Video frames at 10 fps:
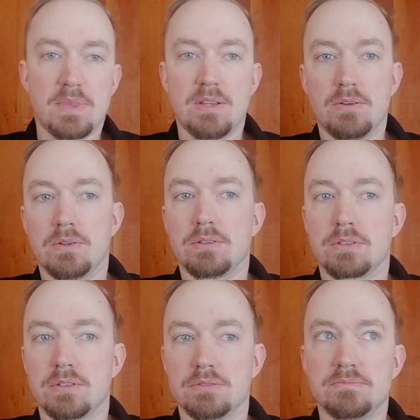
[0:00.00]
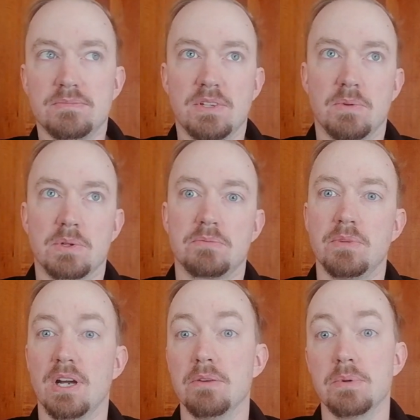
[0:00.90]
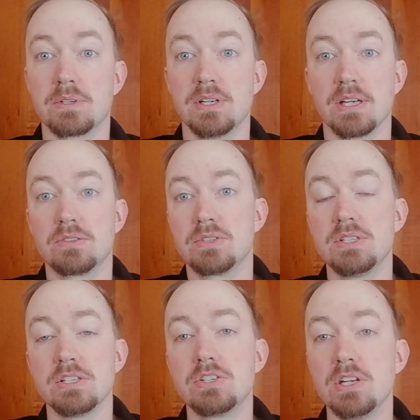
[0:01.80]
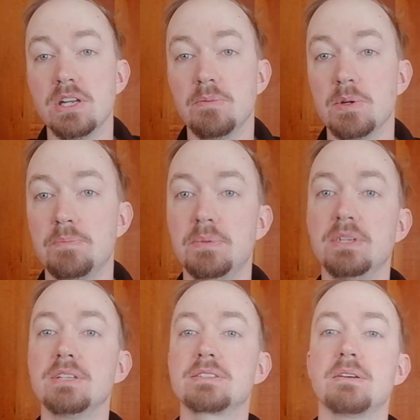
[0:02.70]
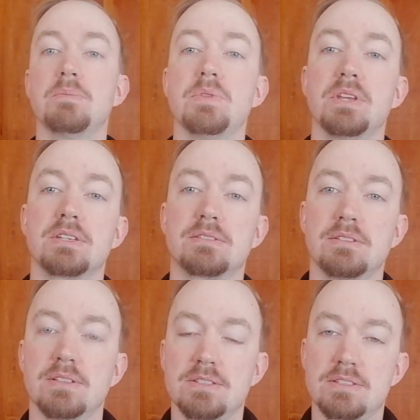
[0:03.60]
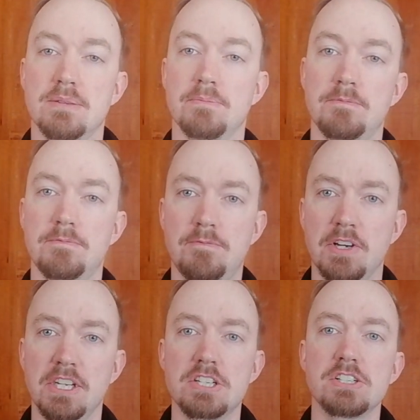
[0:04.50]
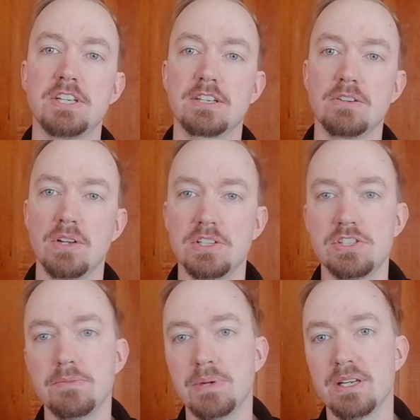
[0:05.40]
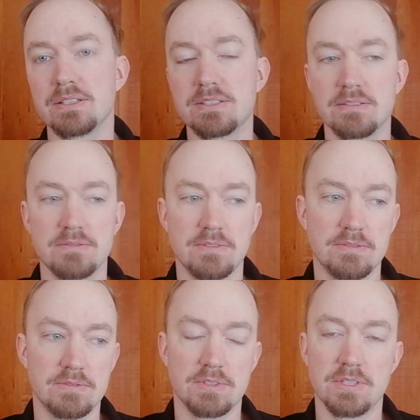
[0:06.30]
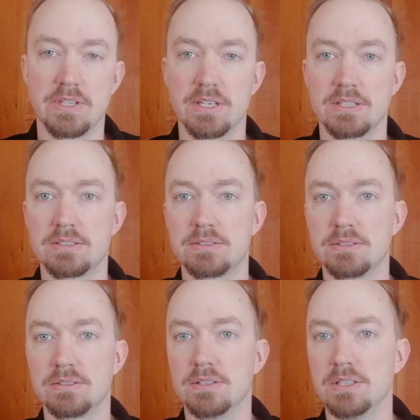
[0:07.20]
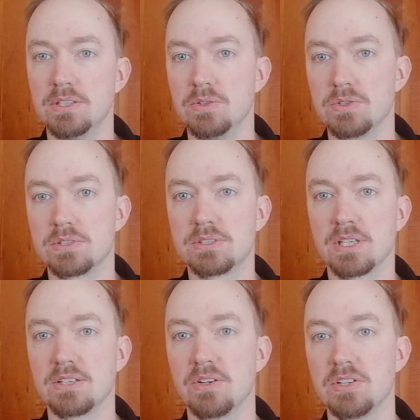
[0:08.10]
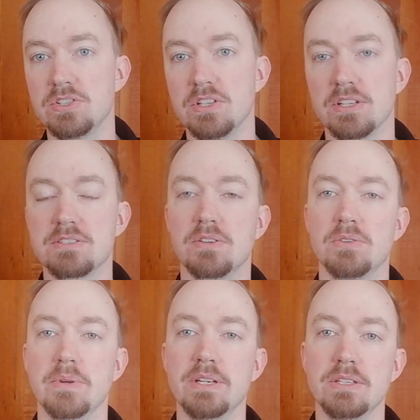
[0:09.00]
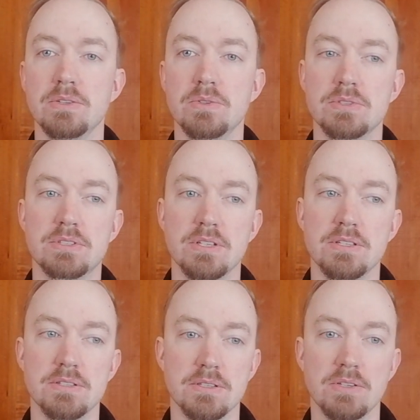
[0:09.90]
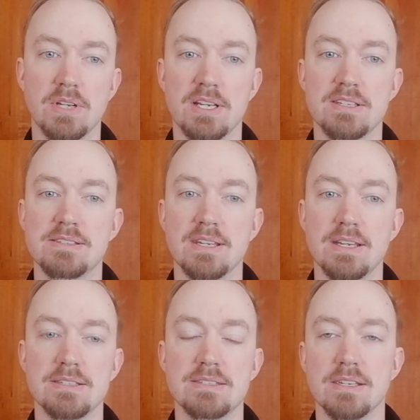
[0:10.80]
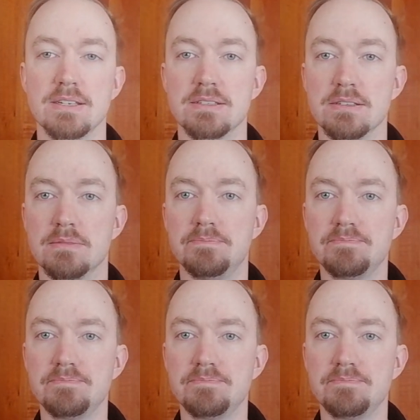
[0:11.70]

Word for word: or what I would like to see in Chile would be someone that some financial technology banks that uh, use technology that's already used in the United States and in